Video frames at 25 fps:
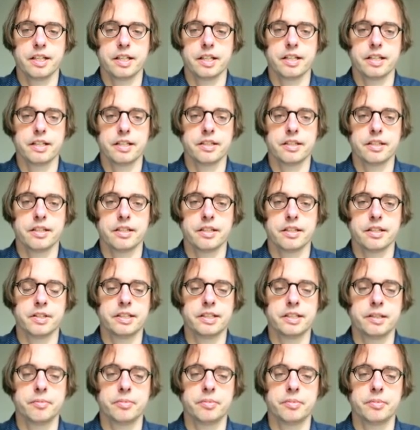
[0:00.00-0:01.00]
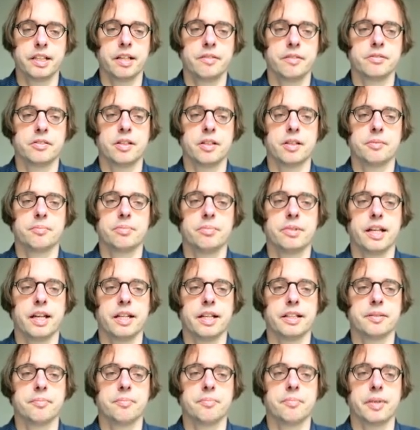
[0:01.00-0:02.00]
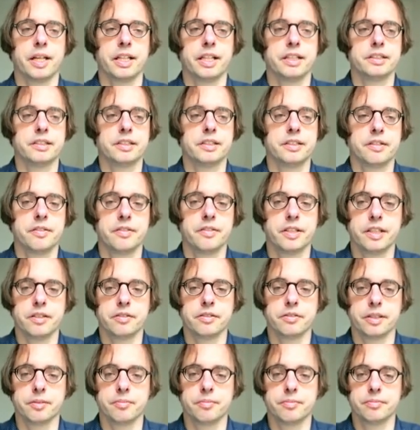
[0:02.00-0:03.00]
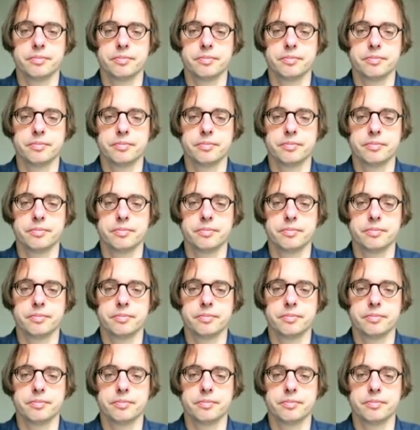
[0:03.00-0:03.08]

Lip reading: then we simply have to apply Bayes' theorem.